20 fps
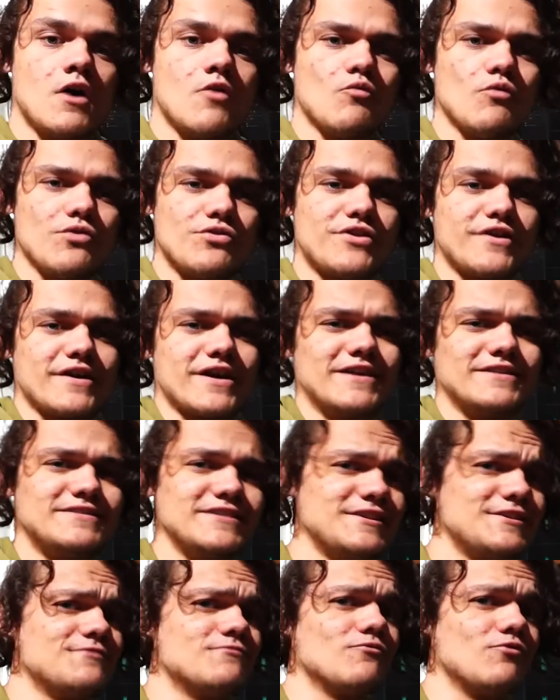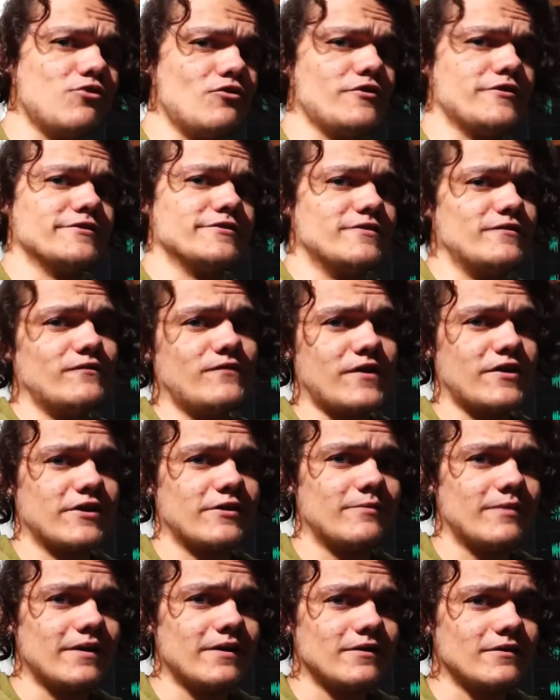One thing I did learn very
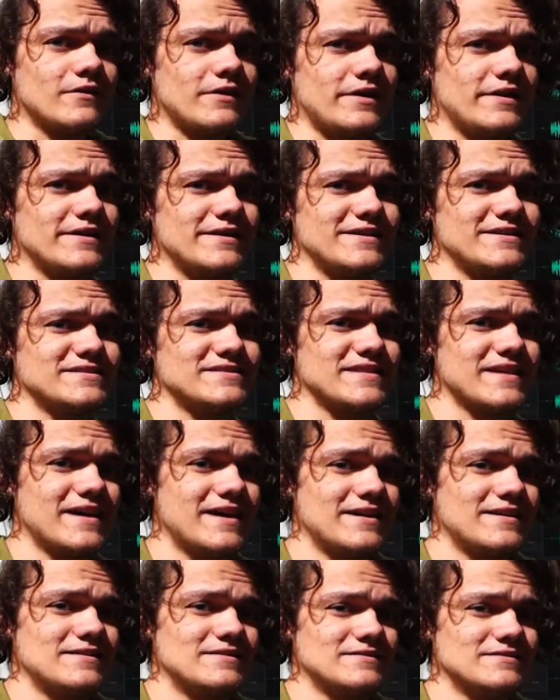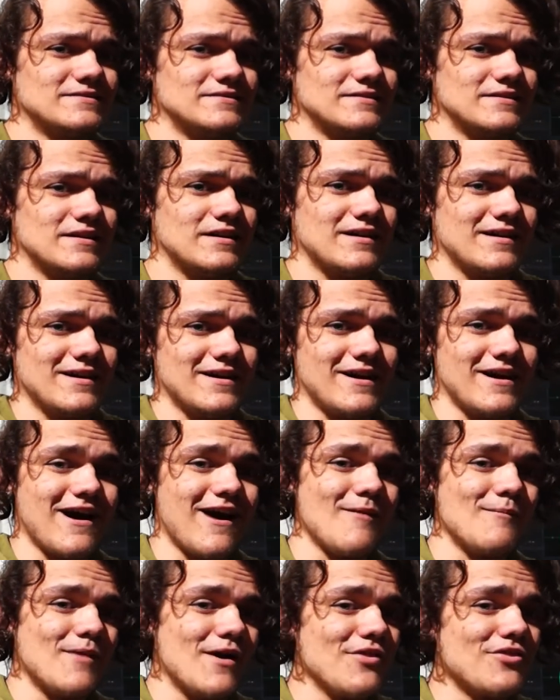well is that
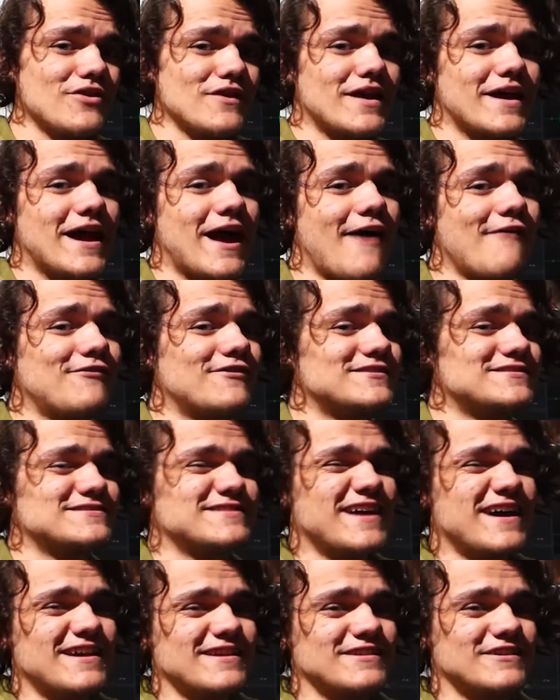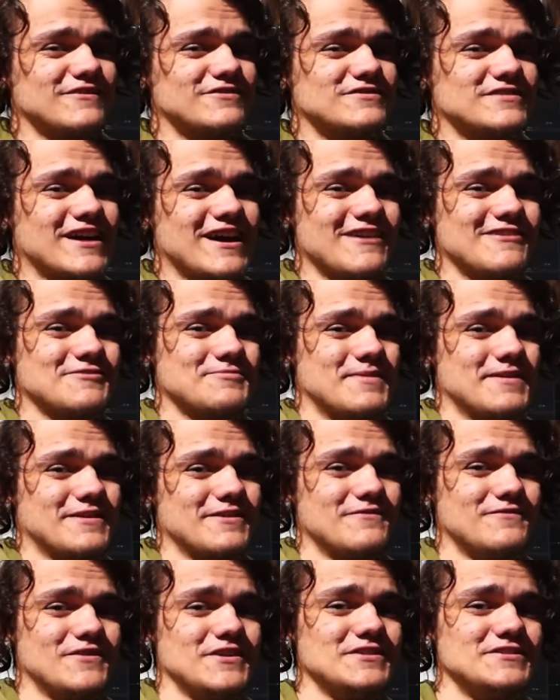a month and a half is not enough time to make a
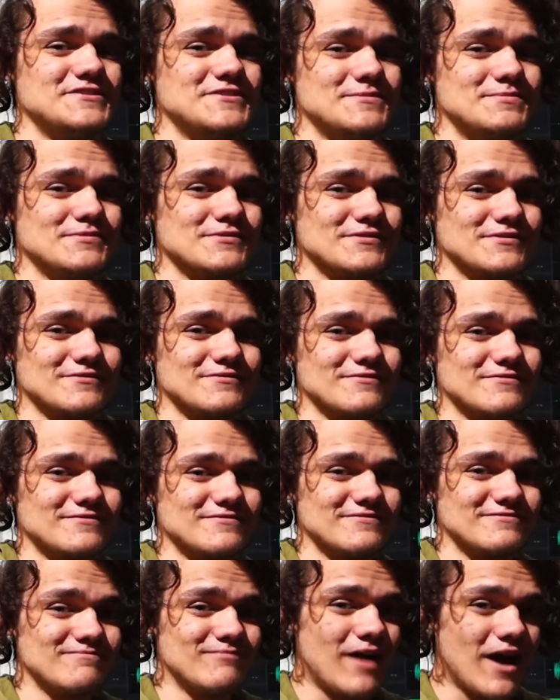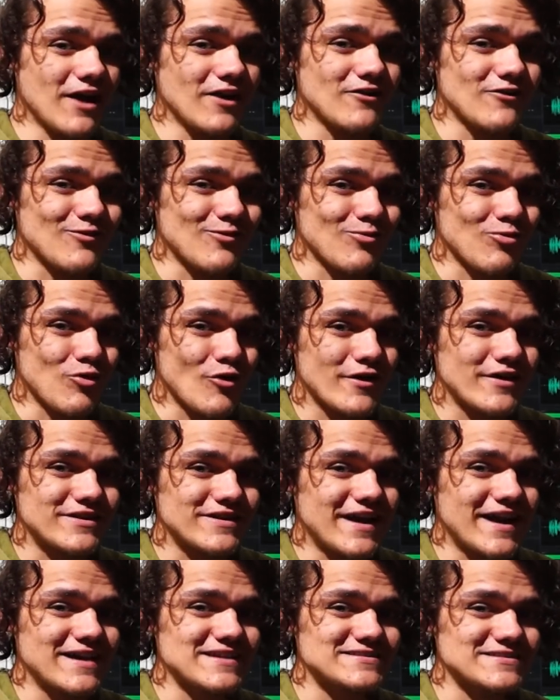VTuber model look
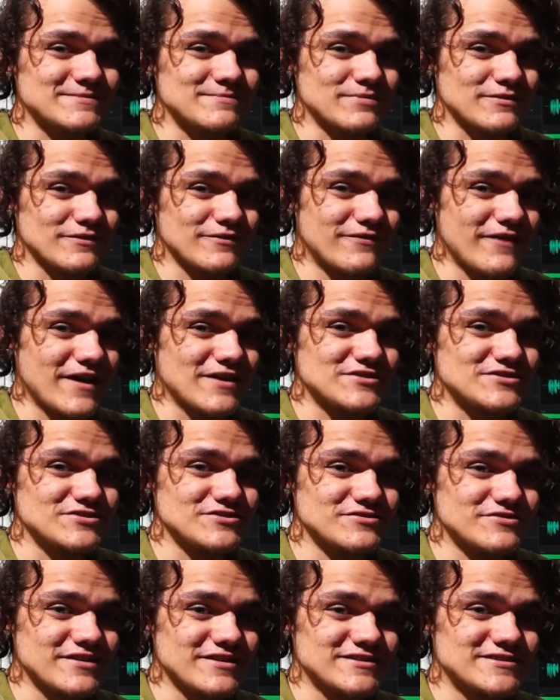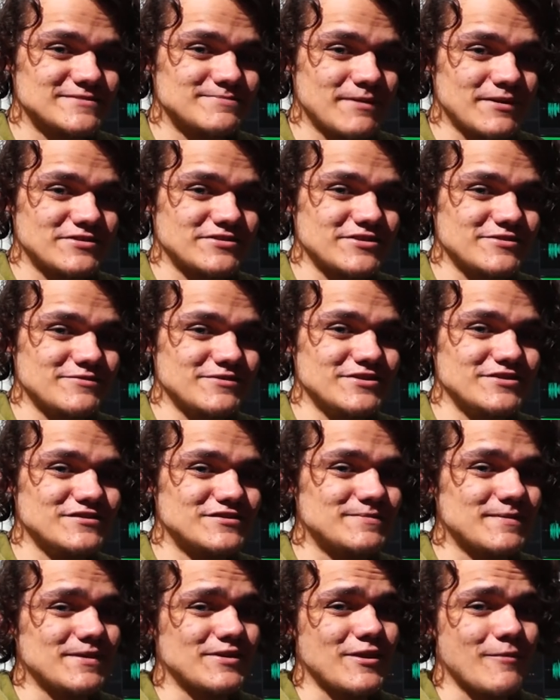nice and professional, especially when you
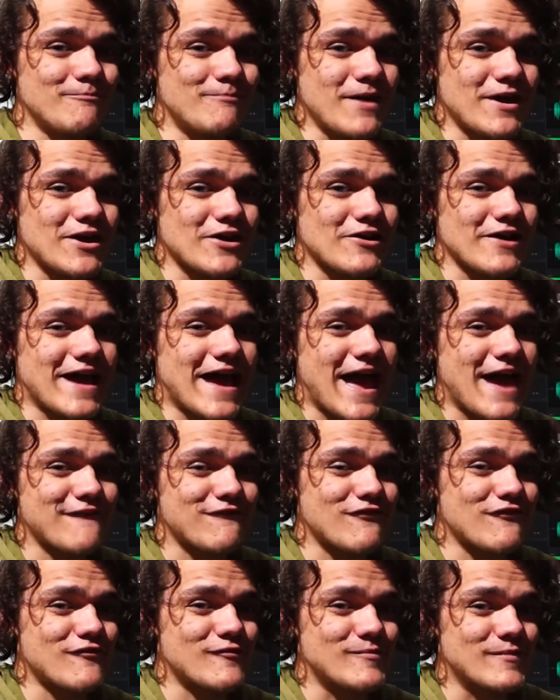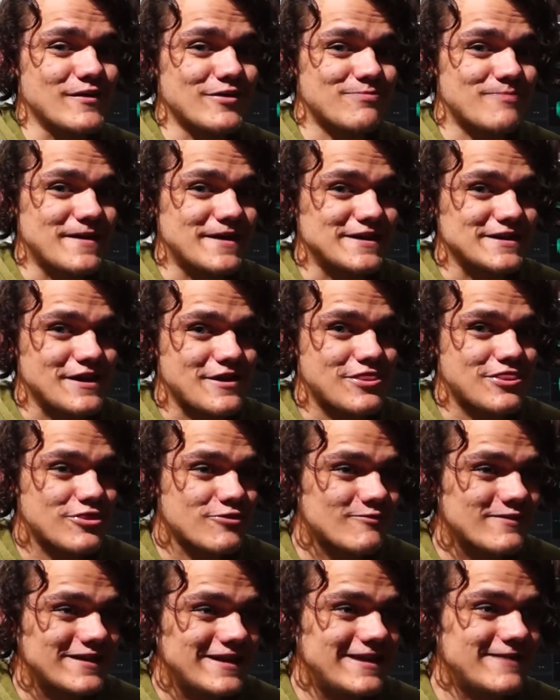spent the better half of a month making a
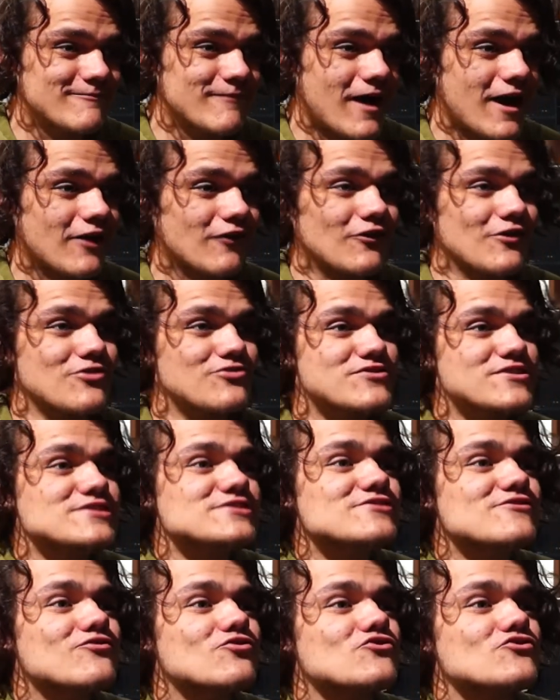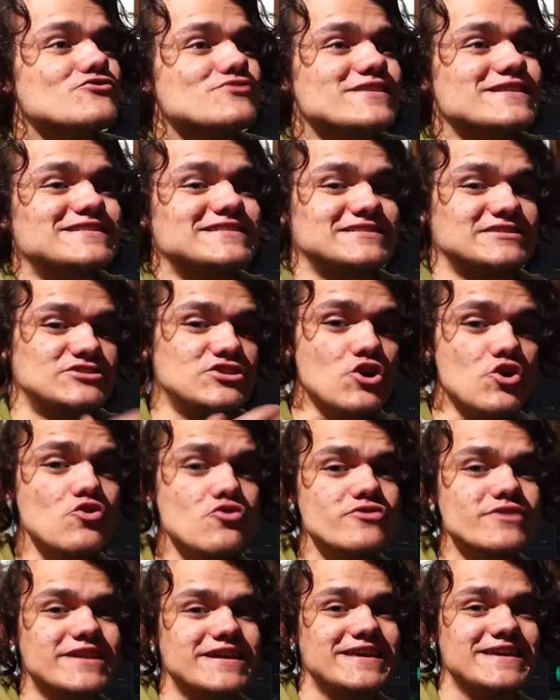3D model and then you learn it's
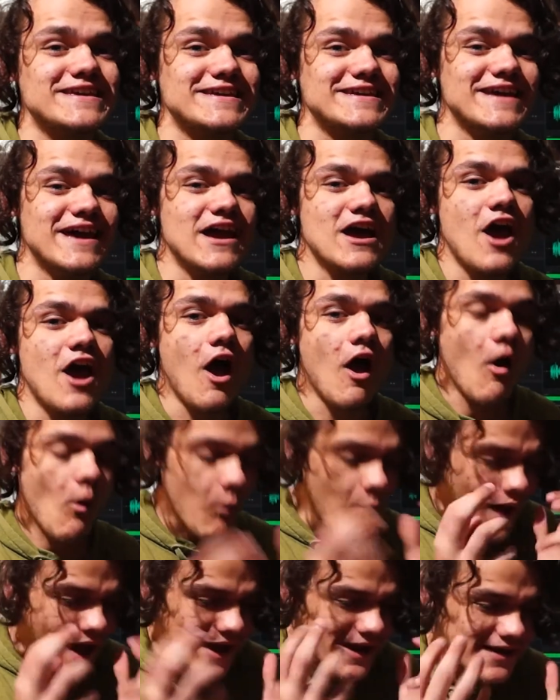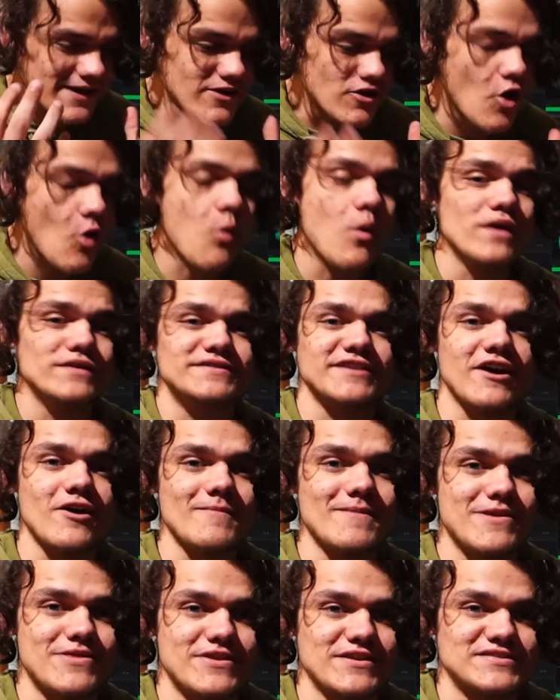2D. Why did no one tell
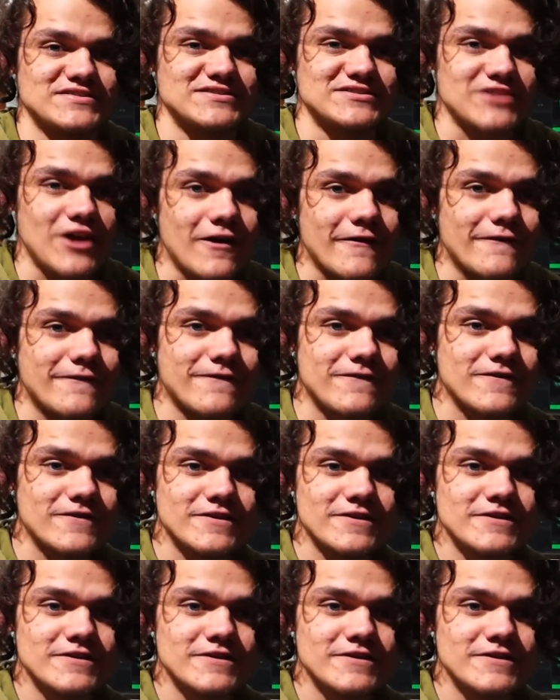me this stuff?